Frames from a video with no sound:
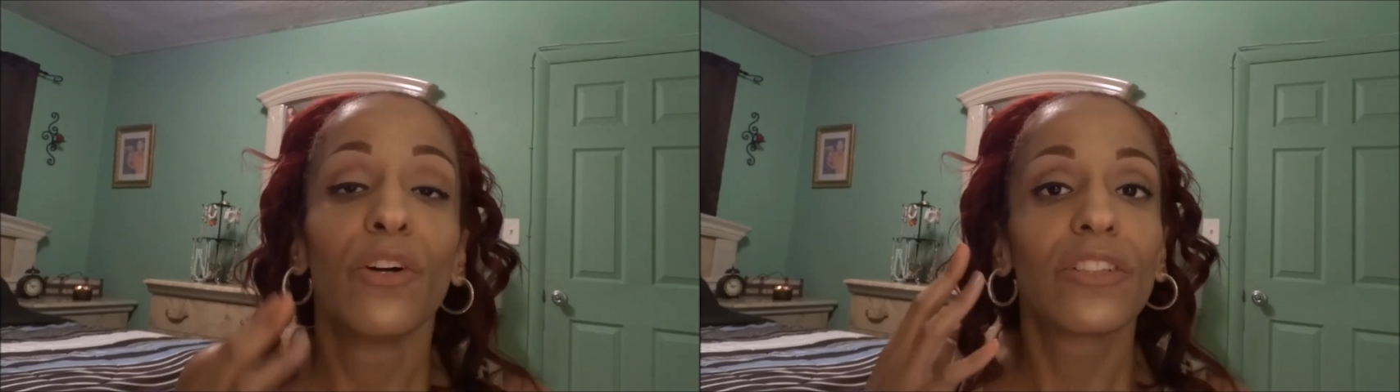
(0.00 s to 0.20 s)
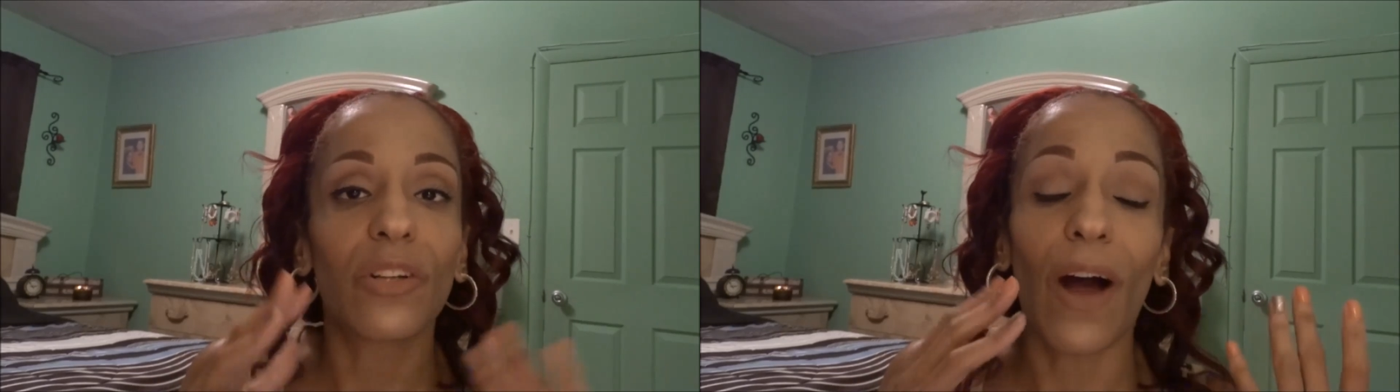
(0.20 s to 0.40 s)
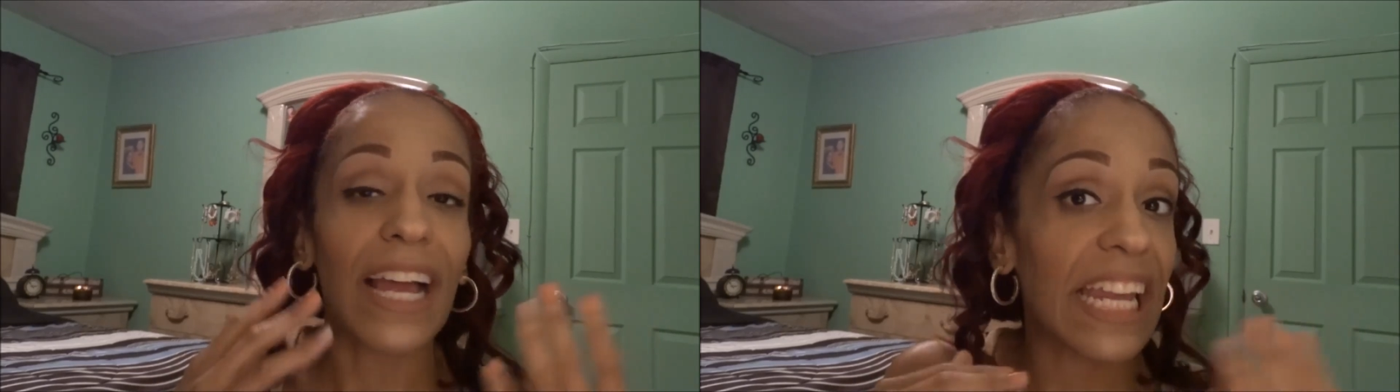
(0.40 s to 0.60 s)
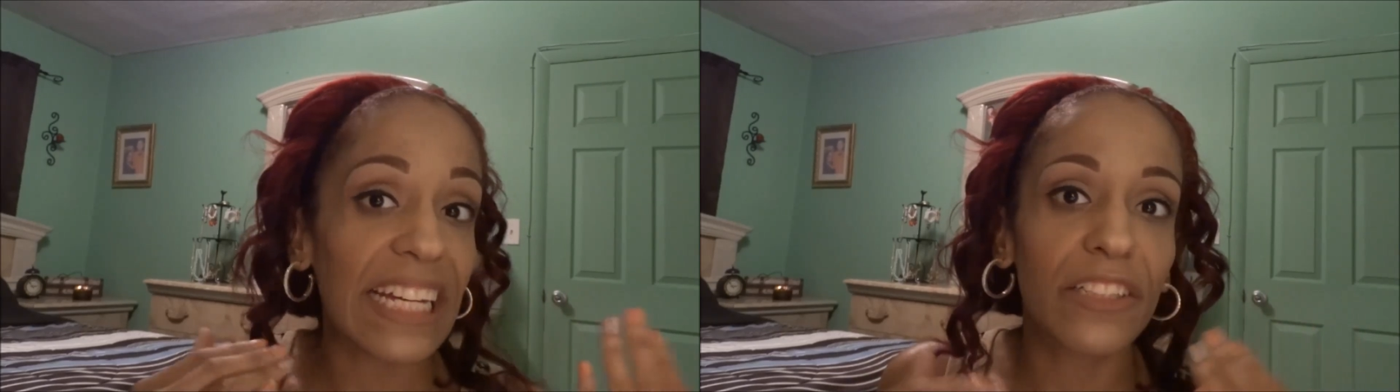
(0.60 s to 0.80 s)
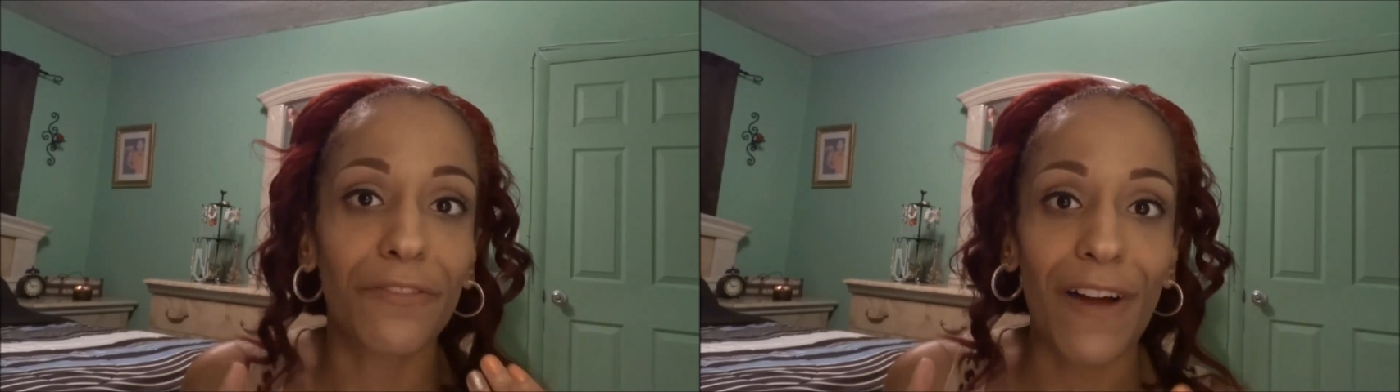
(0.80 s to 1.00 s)
So I
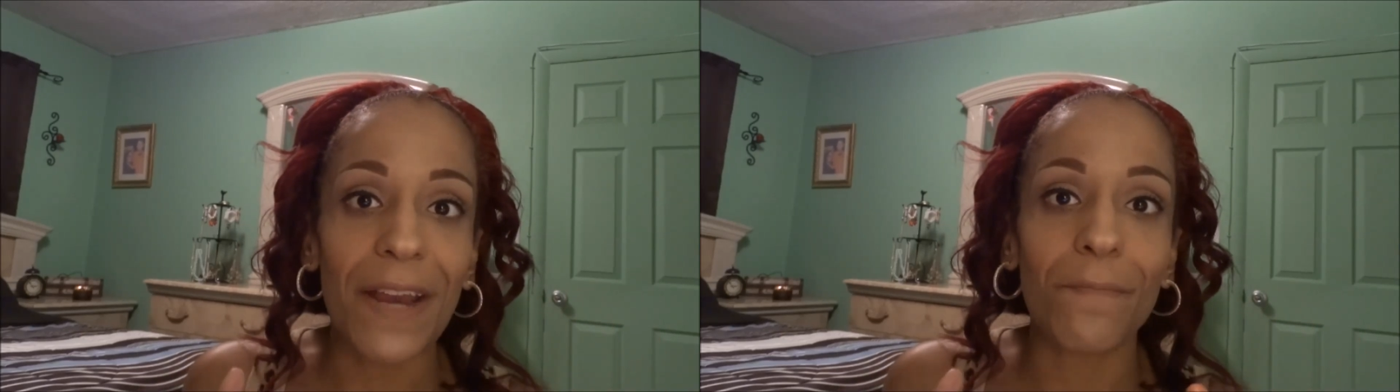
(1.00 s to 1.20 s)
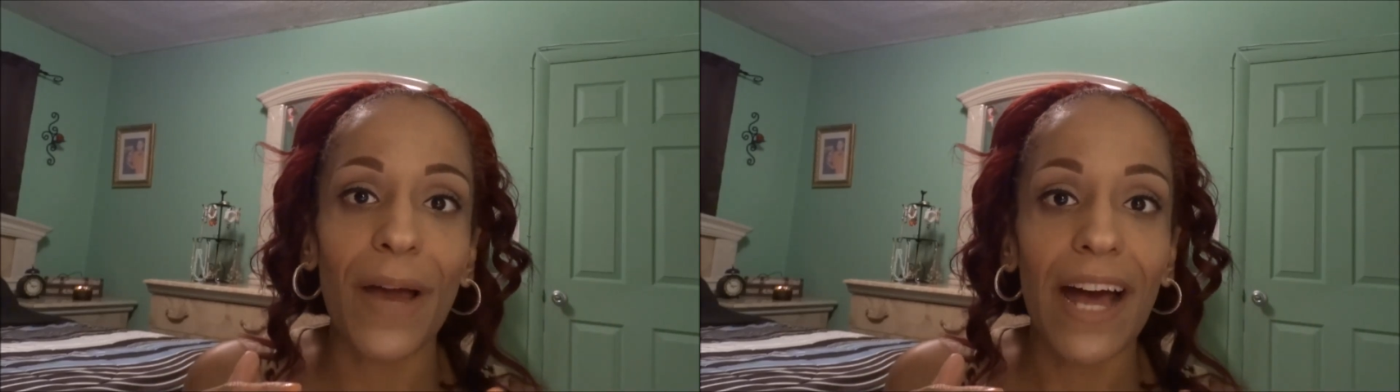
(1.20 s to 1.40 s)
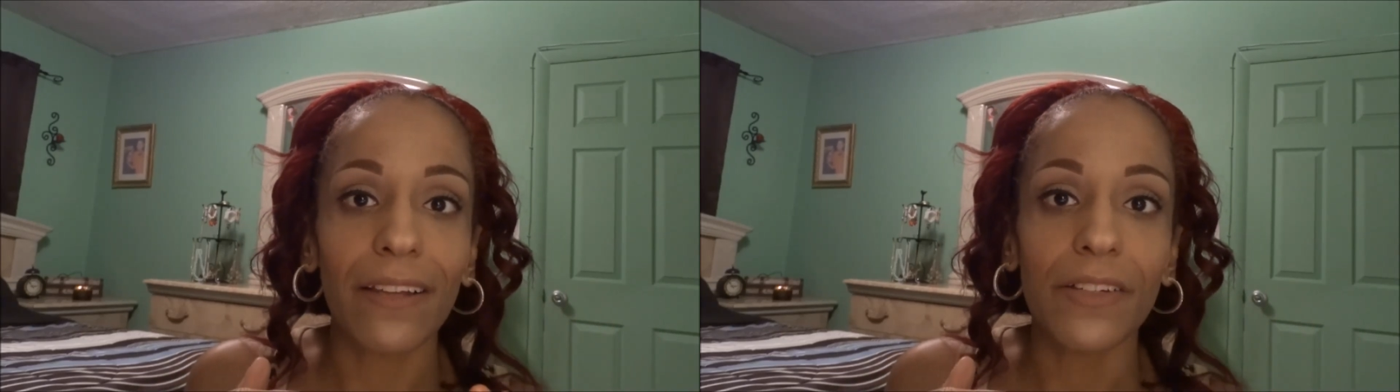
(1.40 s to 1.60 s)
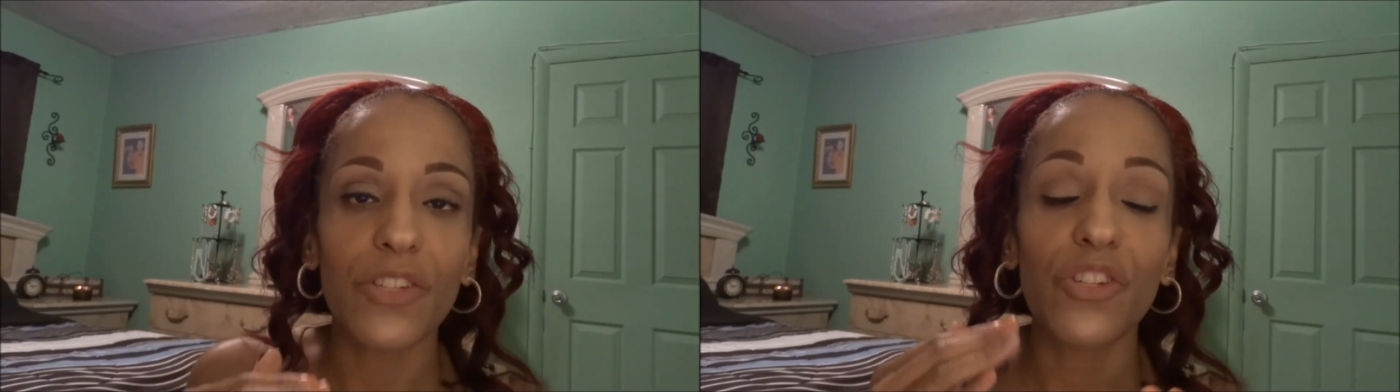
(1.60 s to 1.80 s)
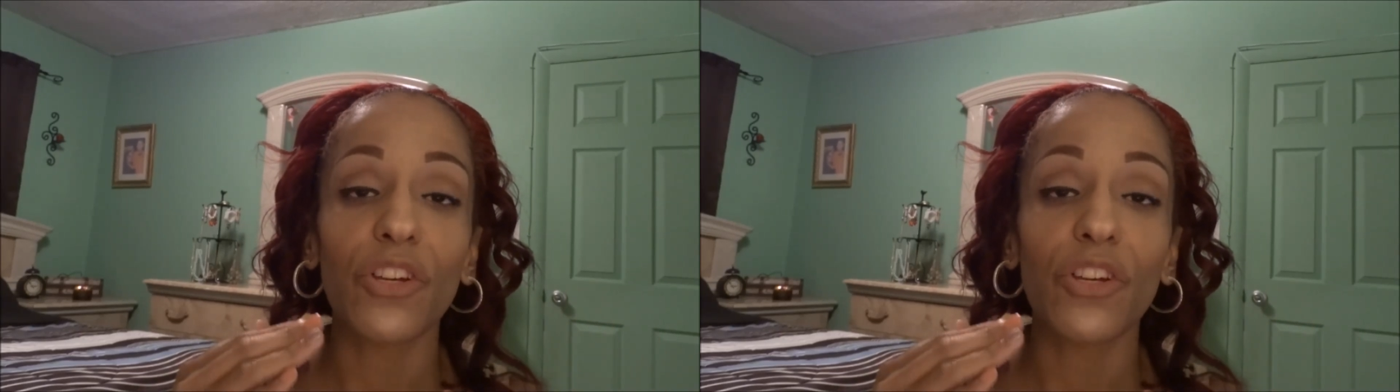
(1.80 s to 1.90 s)
like to find balance.